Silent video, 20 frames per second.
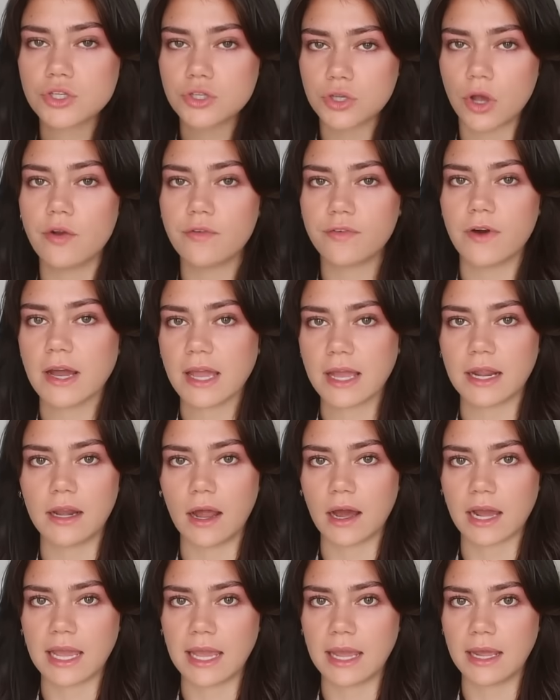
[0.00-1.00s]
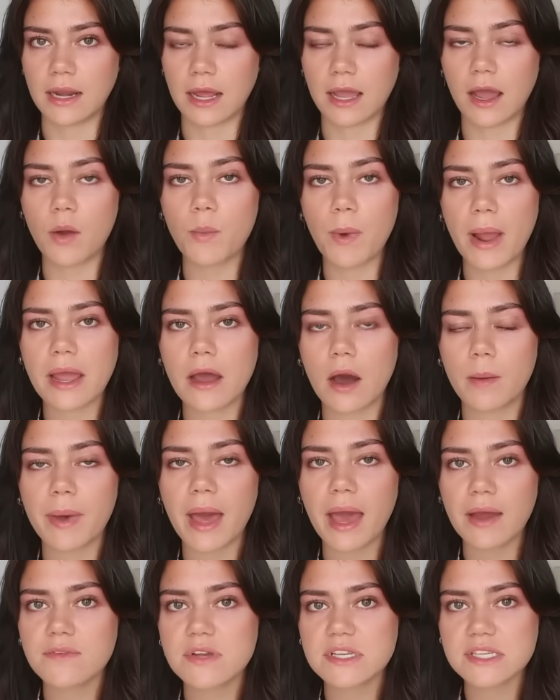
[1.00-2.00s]
so fucking lucky. Like, I wake up
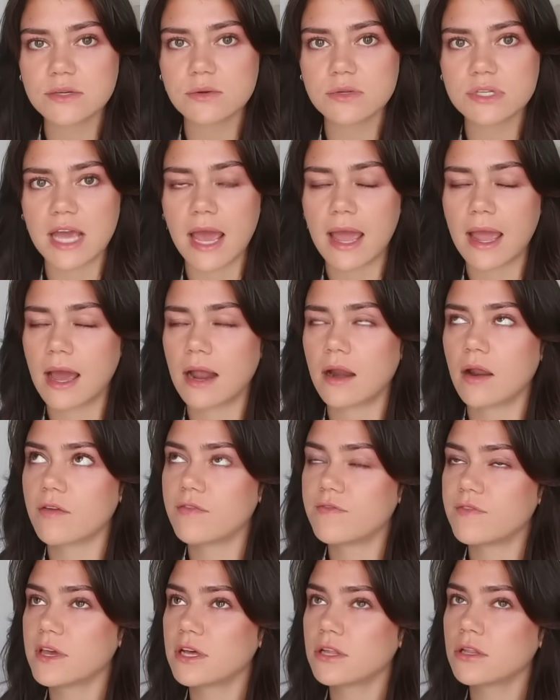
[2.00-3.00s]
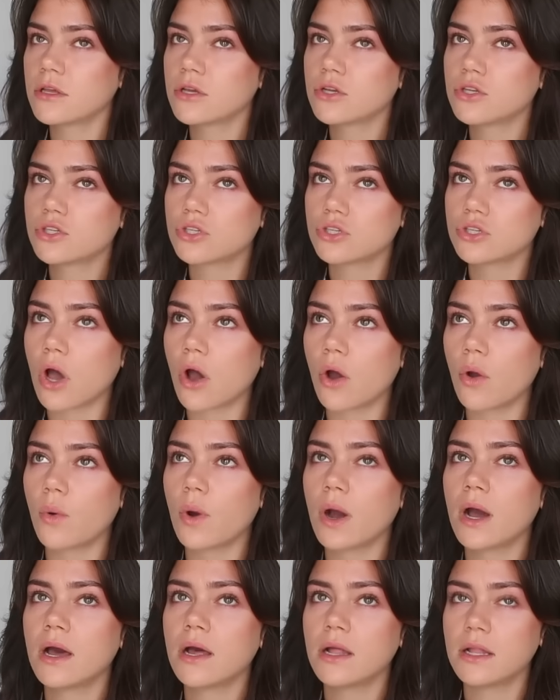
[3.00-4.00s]
every single day and I feel
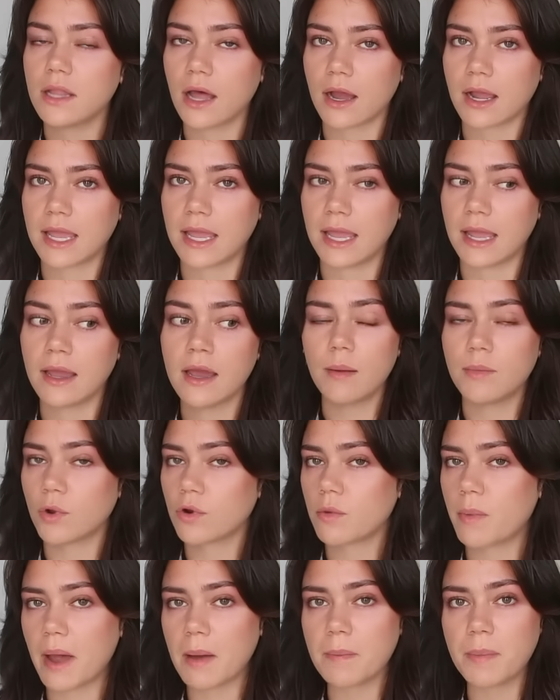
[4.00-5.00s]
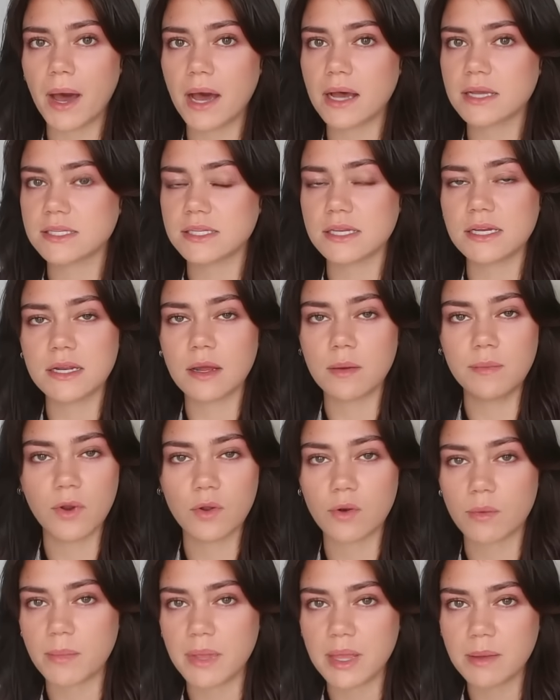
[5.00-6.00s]
so lucky. I'm not a bad person. I'm
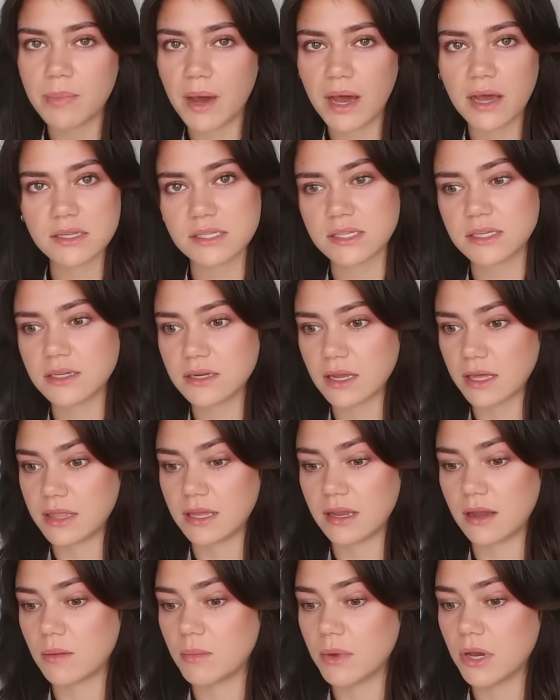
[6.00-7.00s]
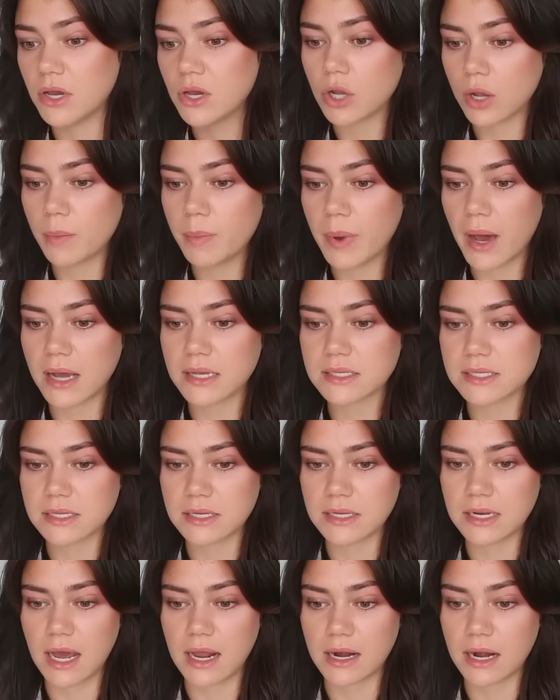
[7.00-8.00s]
not a mean person. I think I'm a good
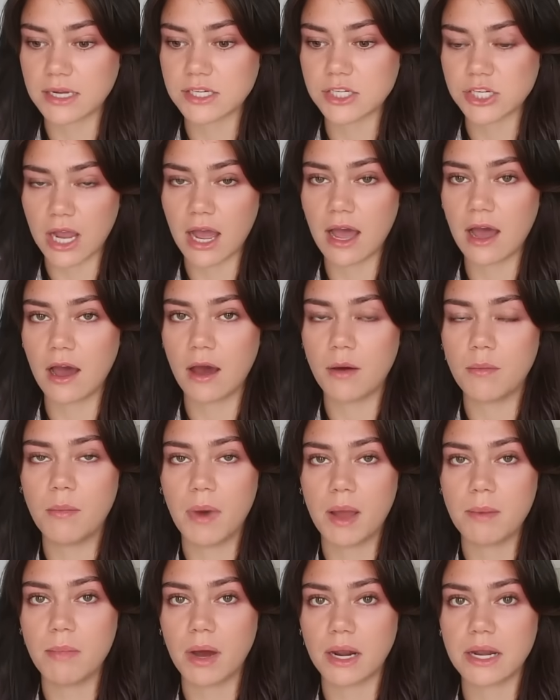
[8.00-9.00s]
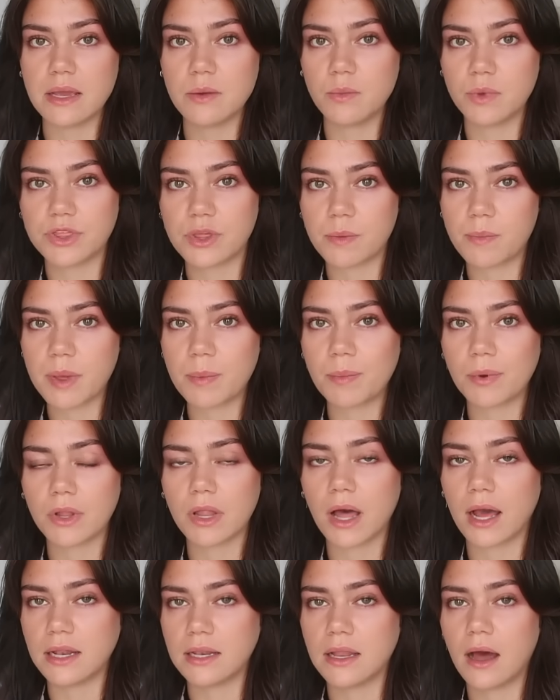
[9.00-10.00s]
person, and I share my money with the
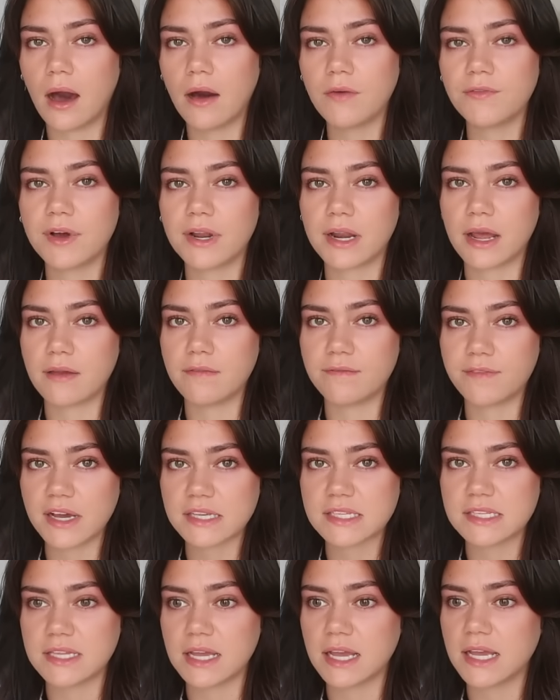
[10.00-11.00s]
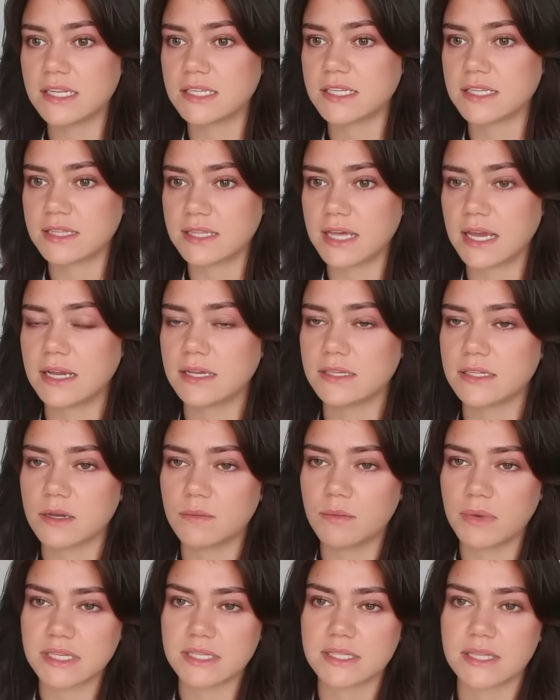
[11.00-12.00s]
people I love, and I invest it into things
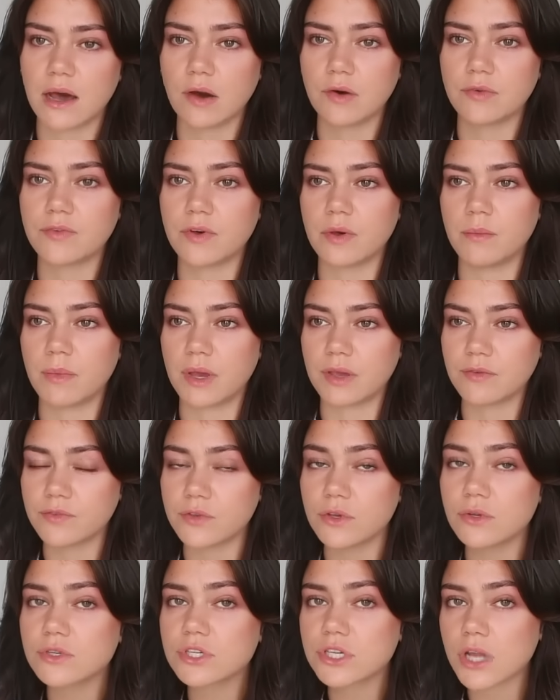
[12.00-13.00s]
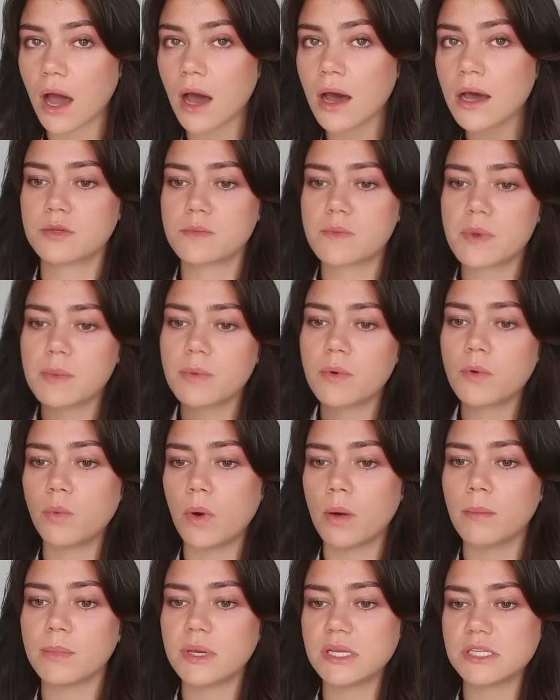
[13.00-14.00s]
and myself and my future. Do people
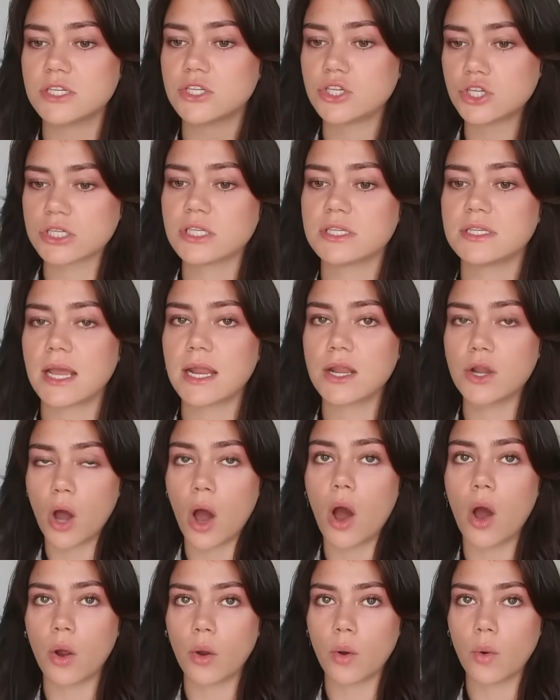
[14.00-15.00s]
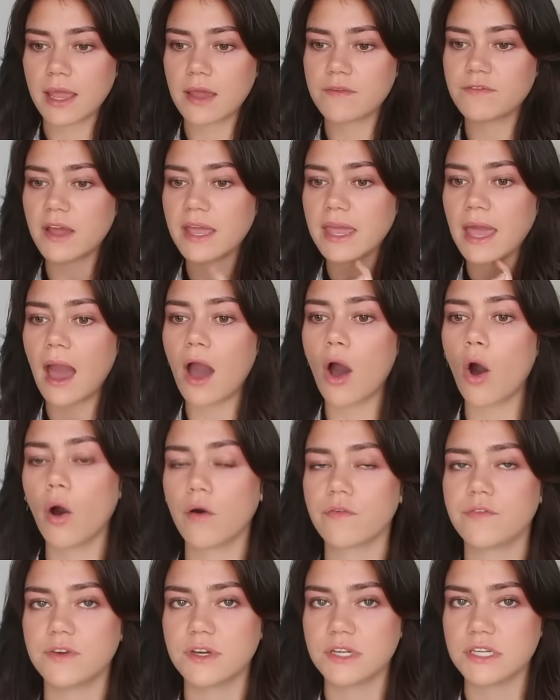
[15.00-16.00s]
want me to just say no? Like, if I get
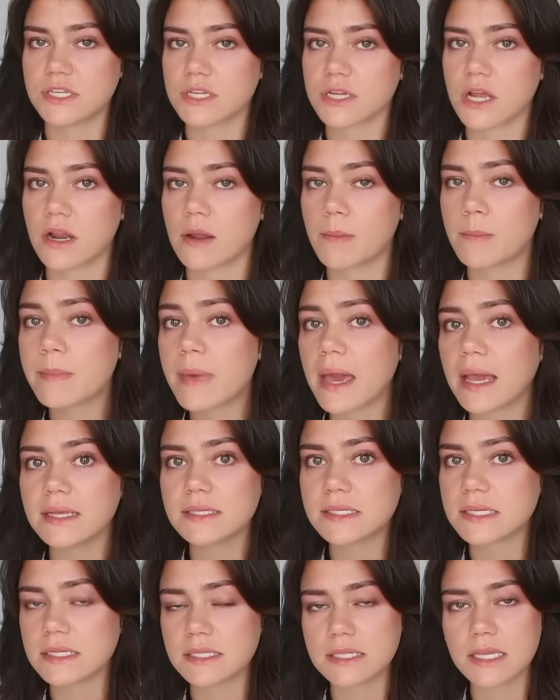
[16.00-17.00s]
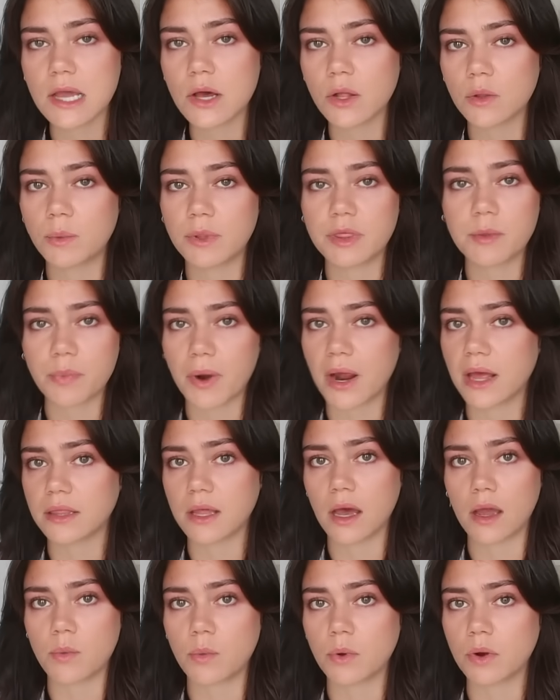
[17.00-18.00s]
offered an amazing deal with a brand
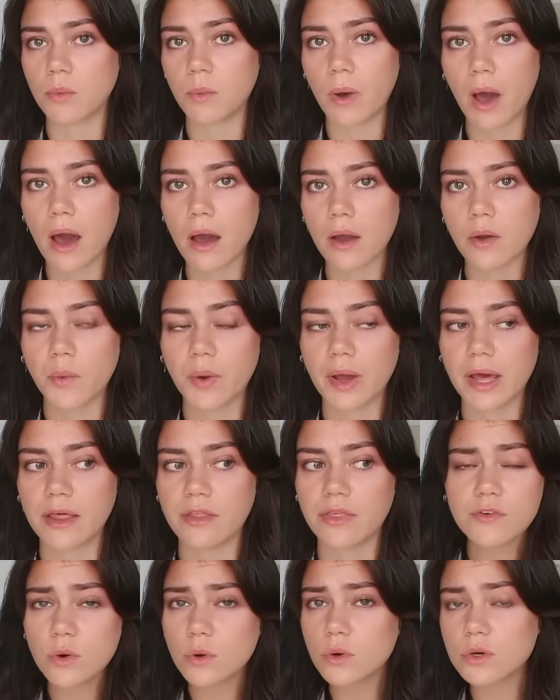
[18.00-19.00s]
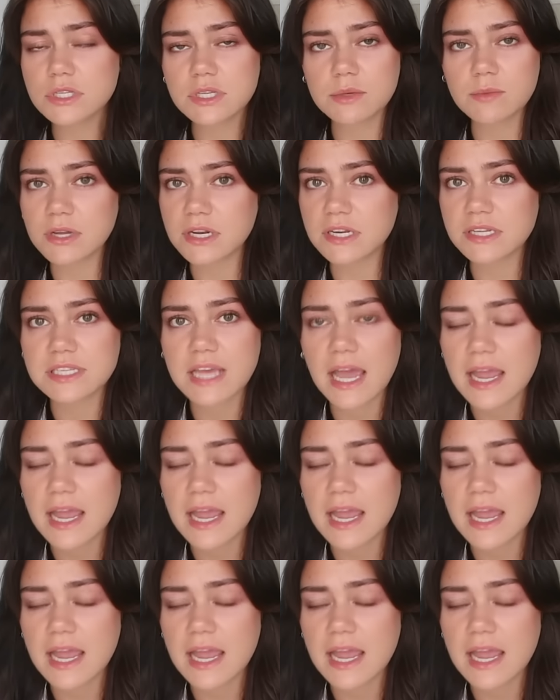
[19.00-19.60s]
that I want to work with, of course I'm gonna